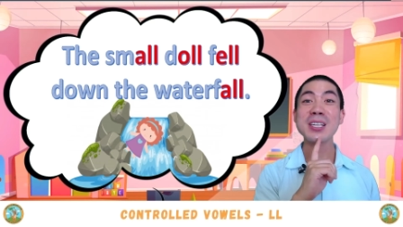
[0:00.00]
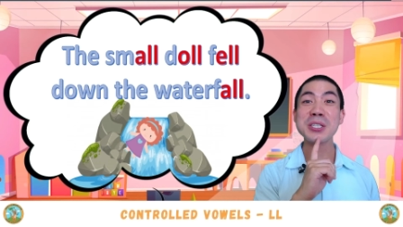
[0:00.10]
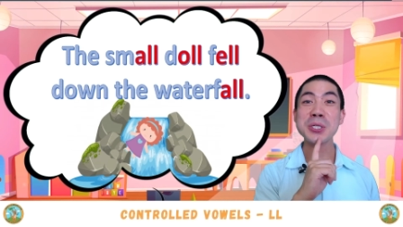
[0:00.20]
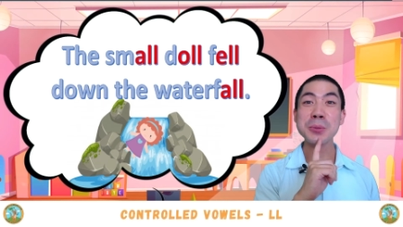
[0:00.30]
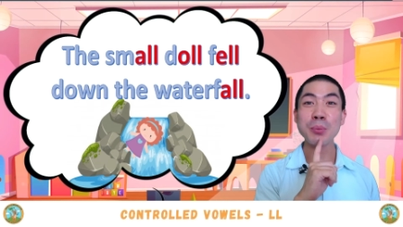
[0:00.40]

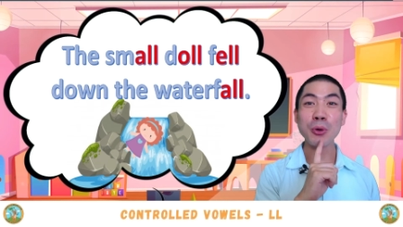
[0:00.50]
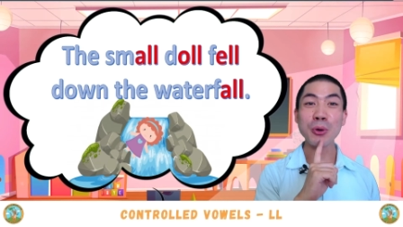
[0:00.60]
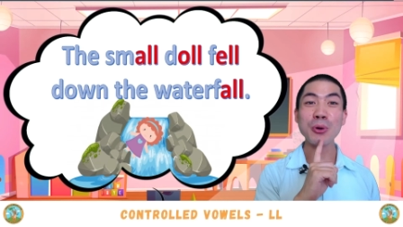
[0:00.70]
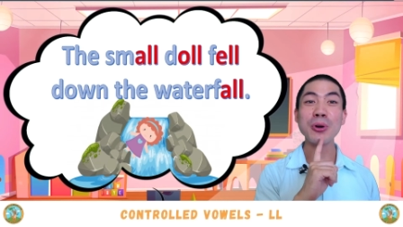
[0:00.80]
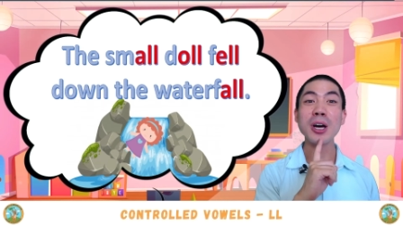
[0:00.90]

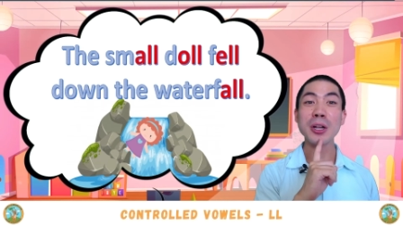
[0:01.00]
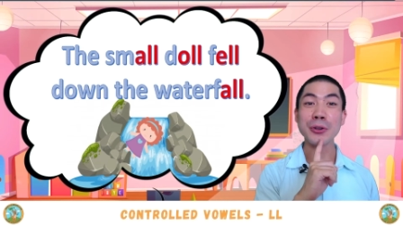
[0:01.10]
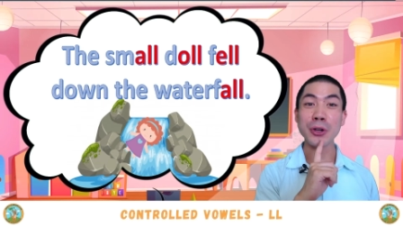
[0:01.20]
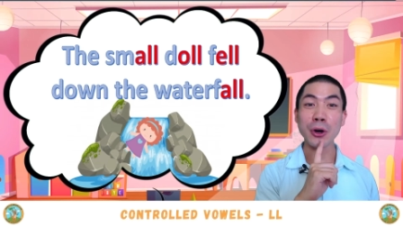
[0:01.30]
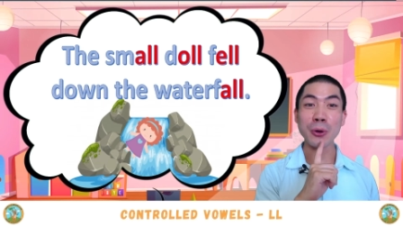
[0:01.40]
small
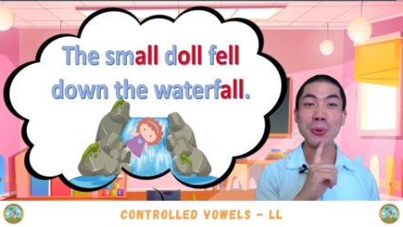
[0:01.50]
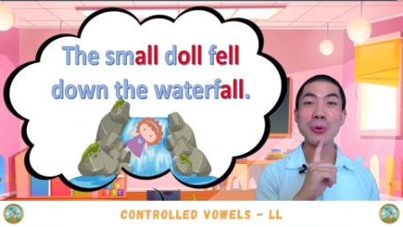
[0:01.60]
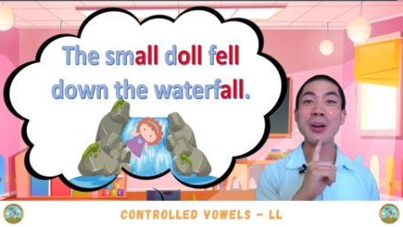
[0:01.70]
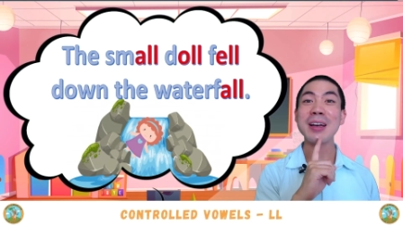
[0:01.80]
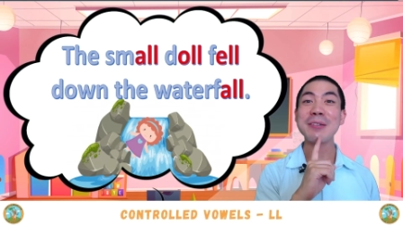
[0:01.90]

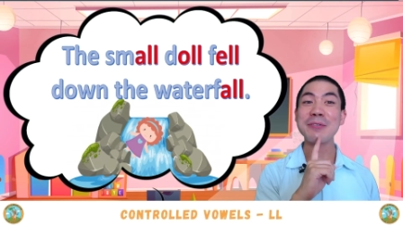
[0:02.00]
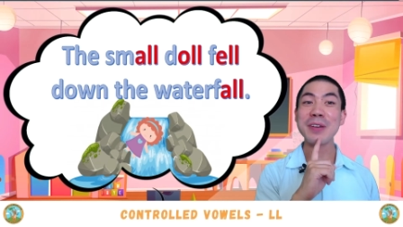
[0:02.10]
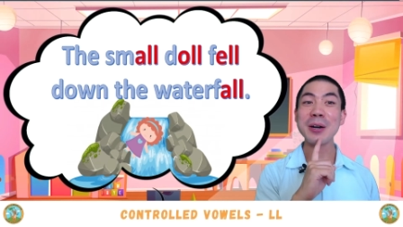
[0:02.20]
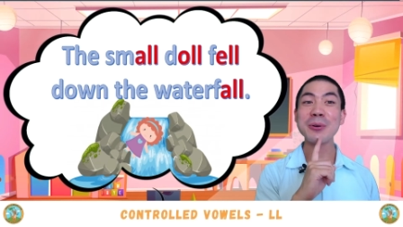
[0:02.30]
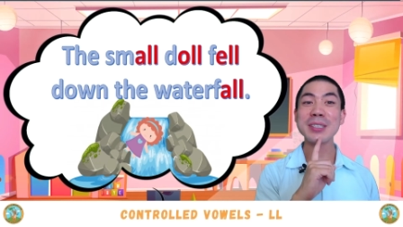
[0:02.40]
doll
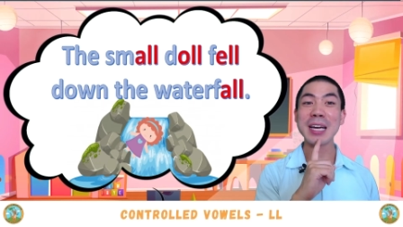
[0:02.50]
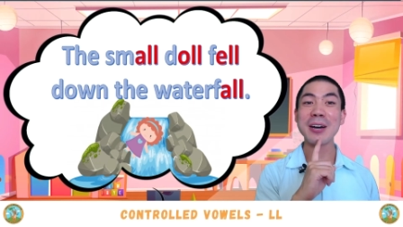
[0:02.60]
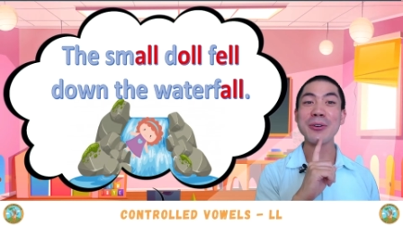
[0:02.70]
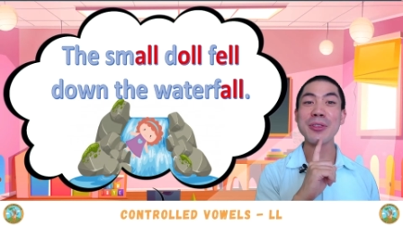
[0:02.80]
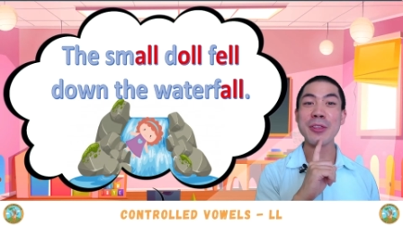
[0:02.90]
fell
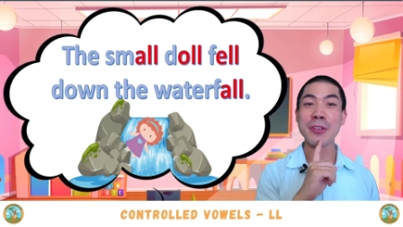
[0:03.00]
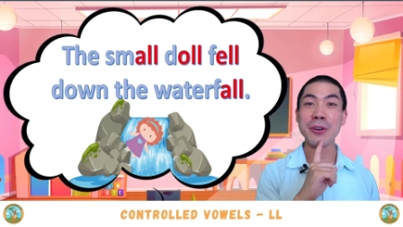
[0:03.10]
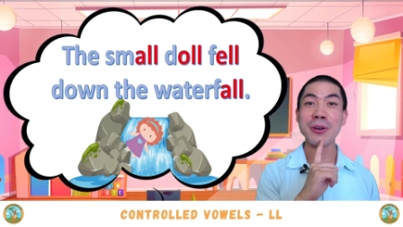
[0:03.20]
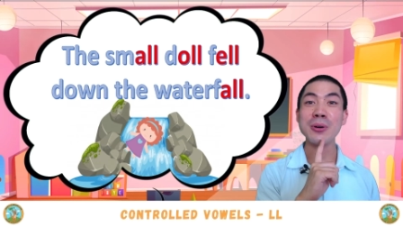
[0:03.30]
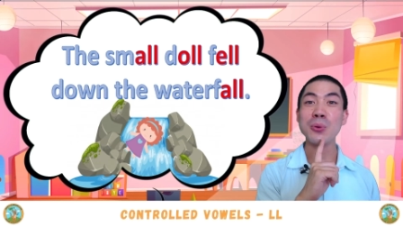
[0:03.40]
down
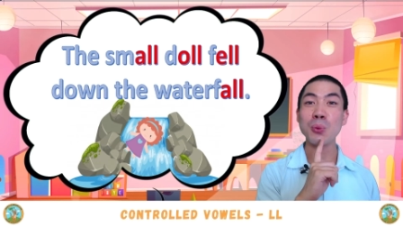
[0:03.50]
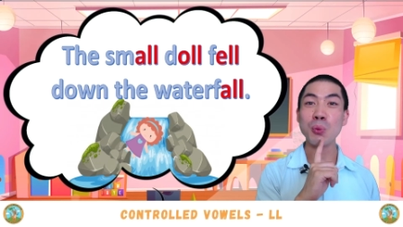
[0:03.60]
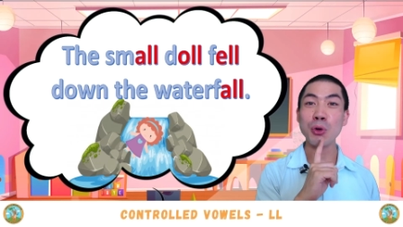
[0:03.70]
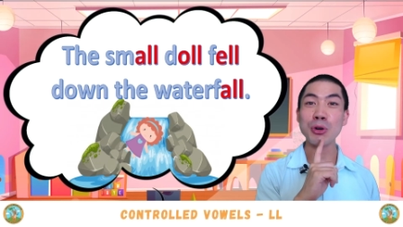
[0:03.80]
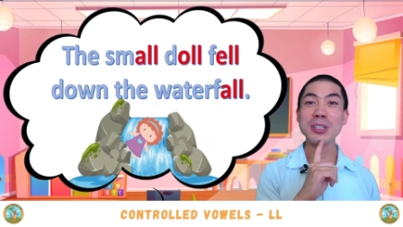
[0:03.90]
the
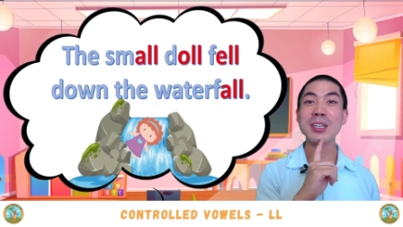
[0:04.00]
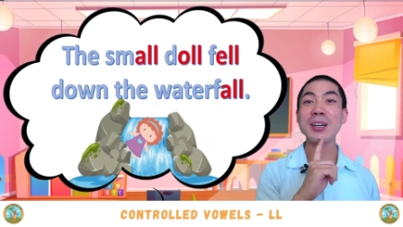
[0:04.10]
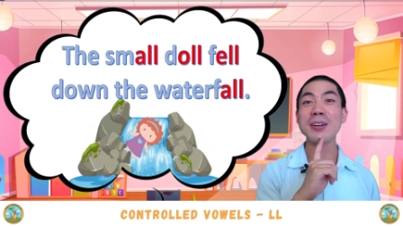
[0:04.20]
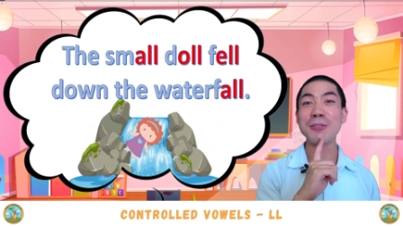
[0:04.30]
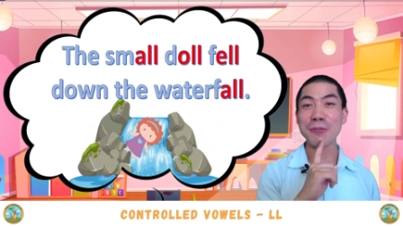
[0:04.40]

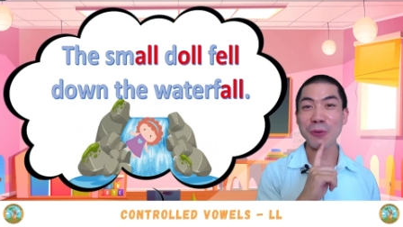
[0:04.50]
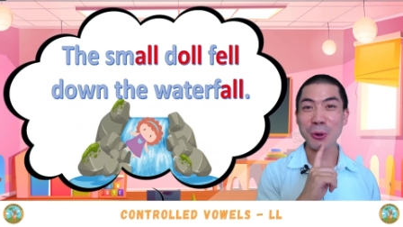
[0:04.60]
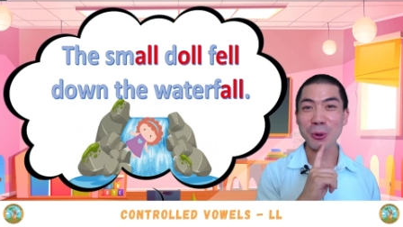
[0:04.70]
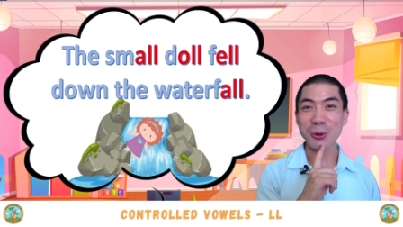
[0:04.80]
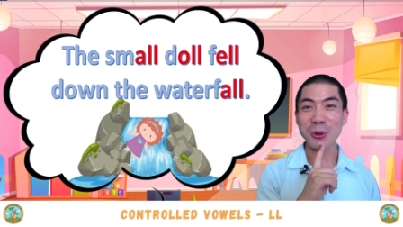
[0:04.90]

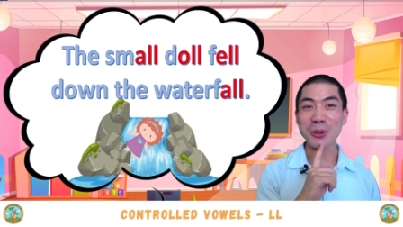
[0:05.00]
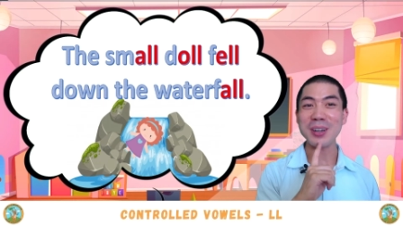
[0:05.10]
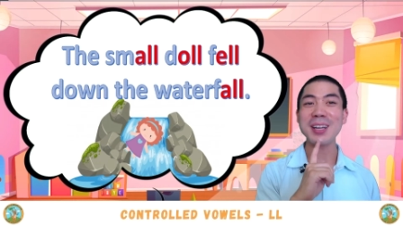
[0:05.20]
waterfall.